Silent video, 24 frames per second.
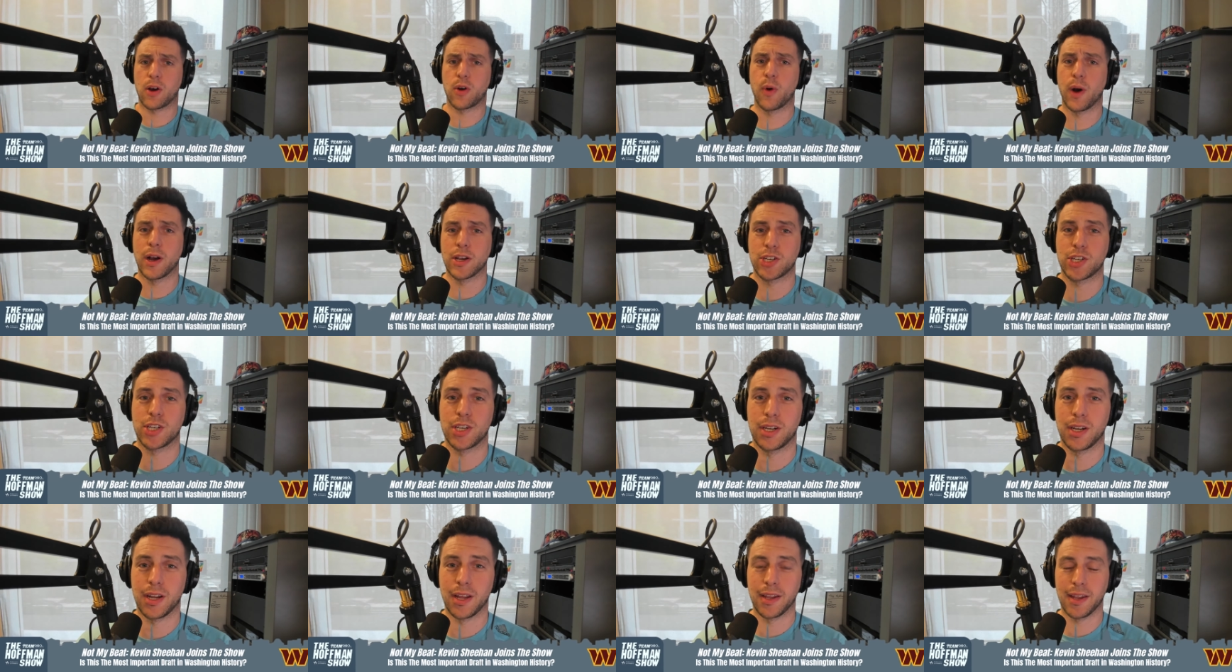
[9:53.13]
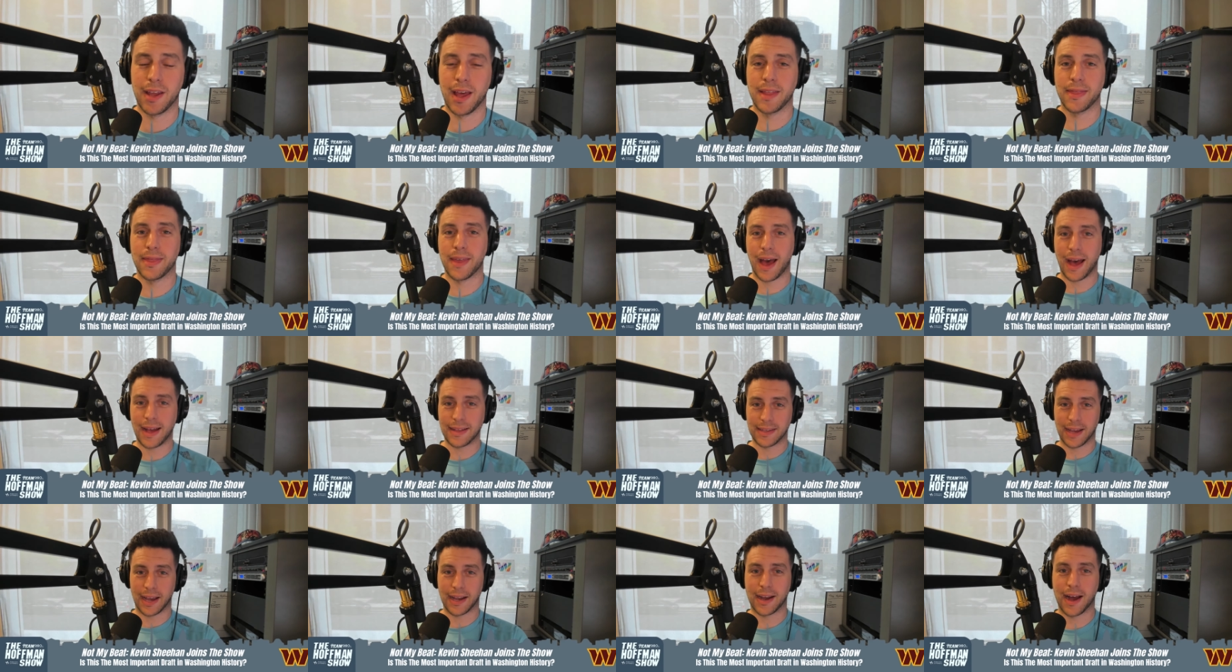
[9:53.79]
question. And and
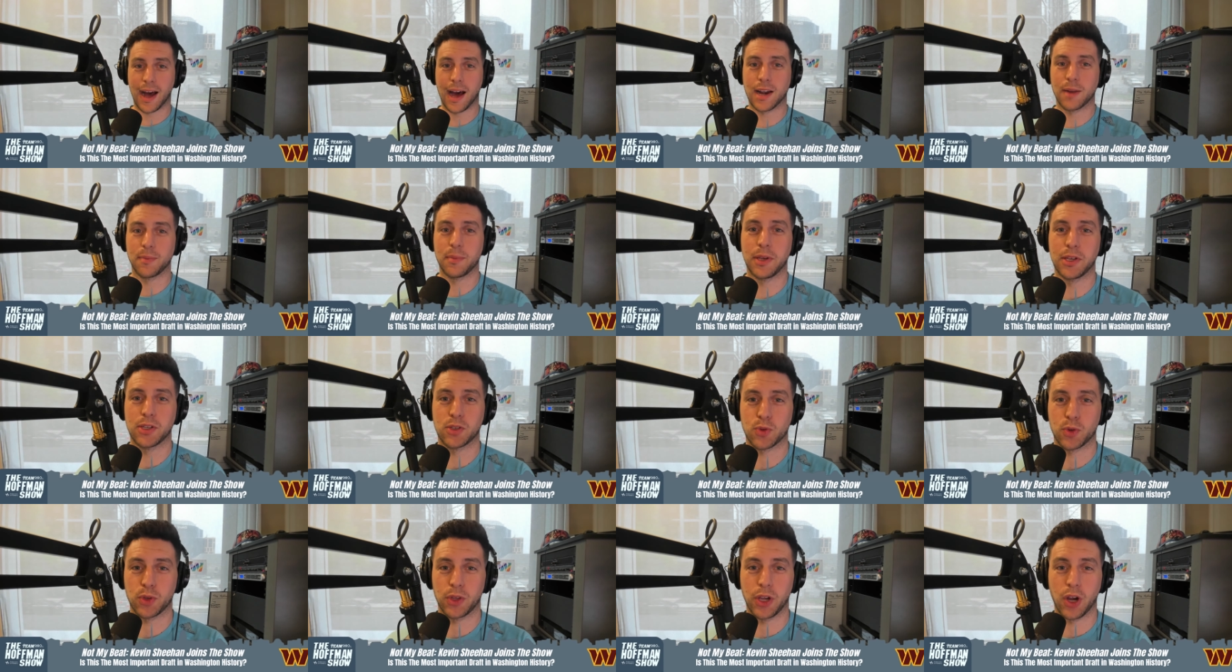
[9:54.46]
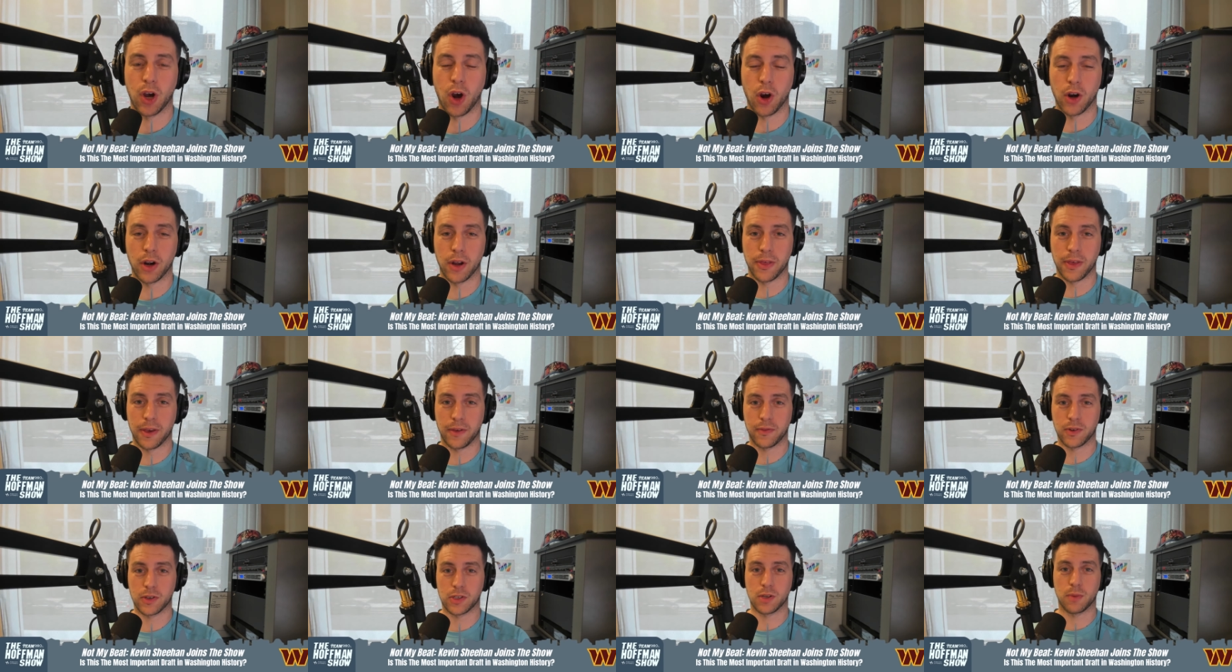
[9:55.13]
that dichotomy is really hard, I
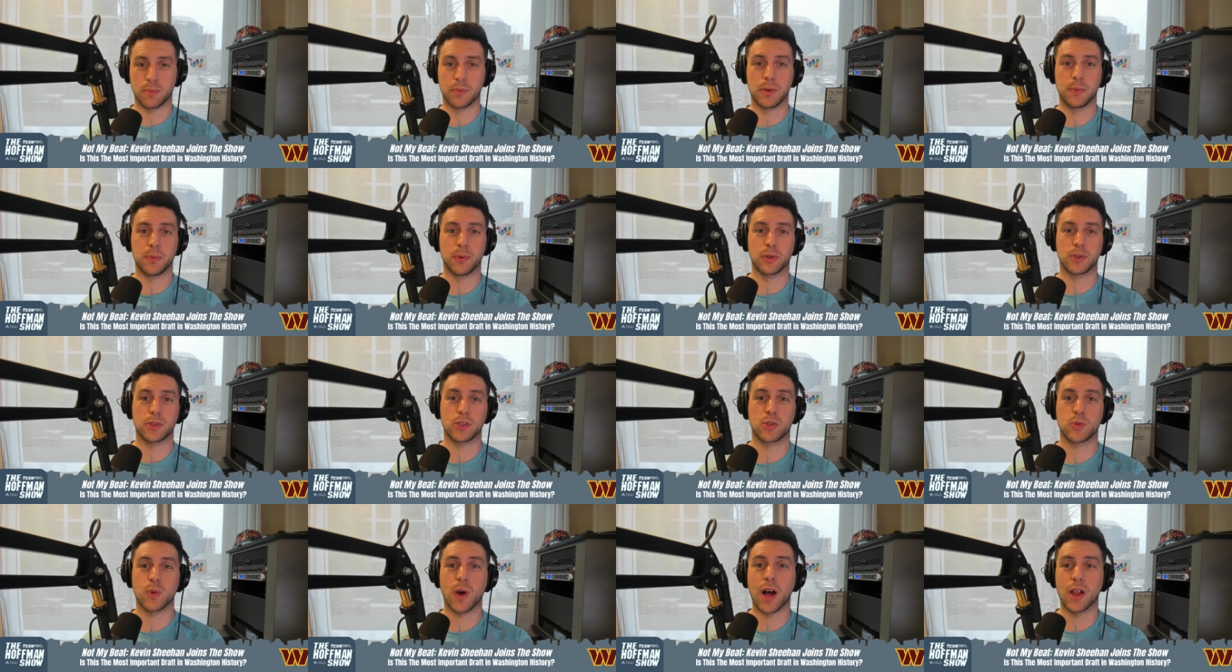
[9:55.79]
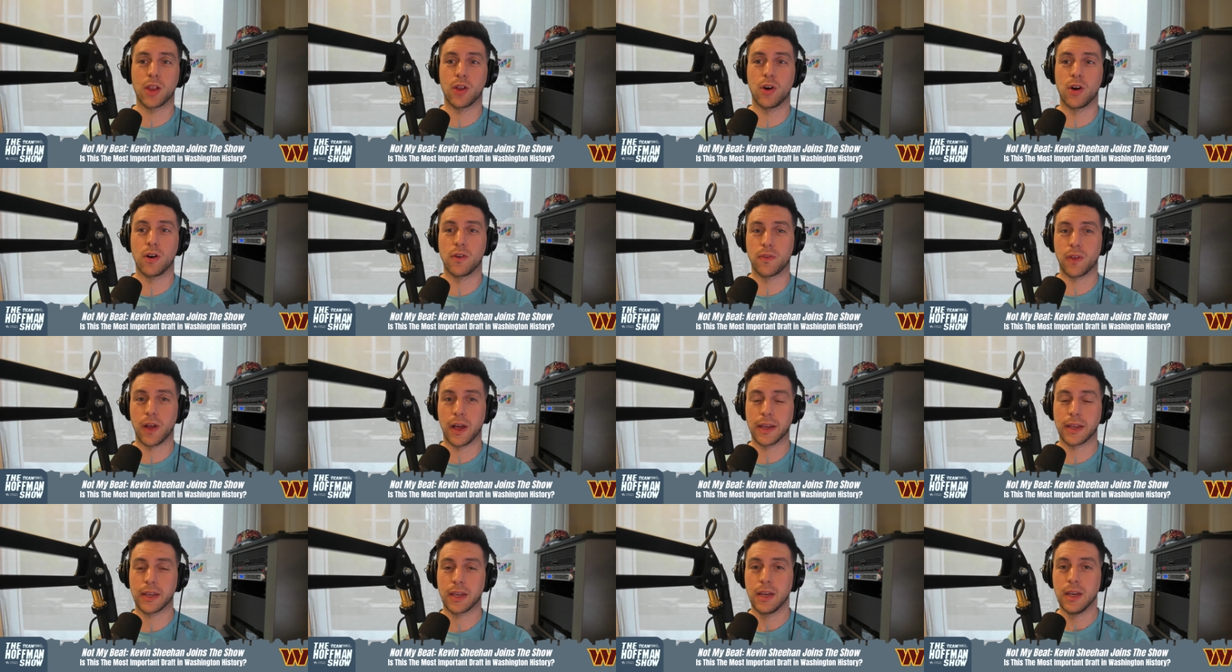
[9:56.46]
think, for some people to swallow. Of
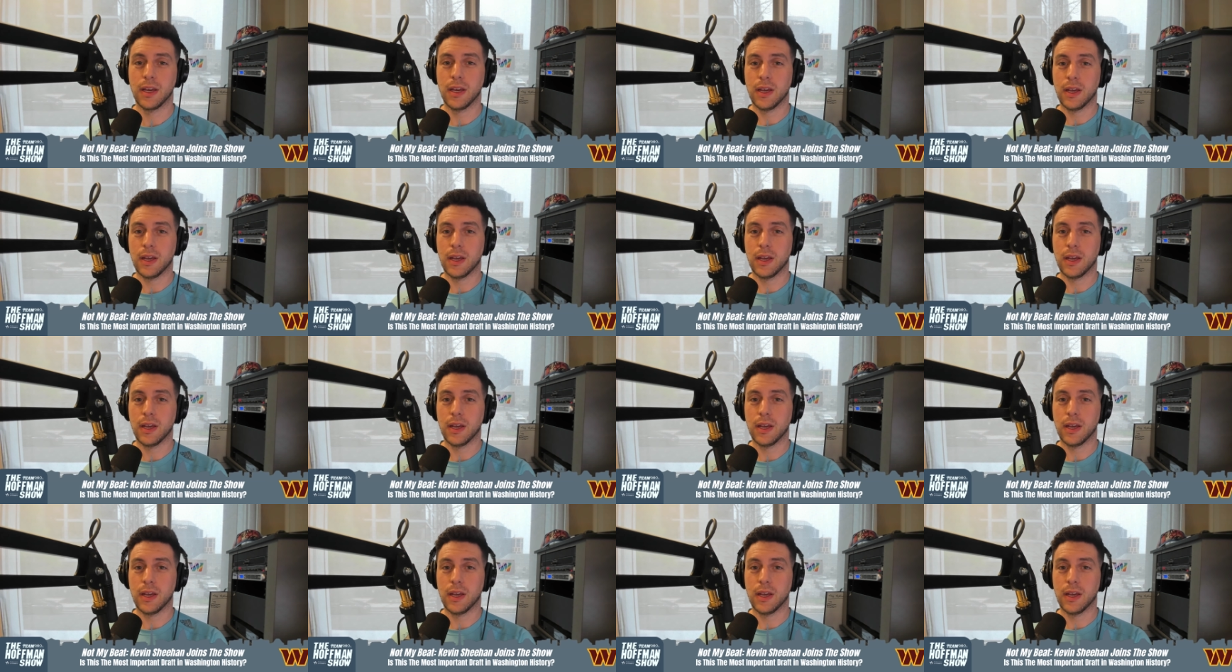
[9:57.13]
like,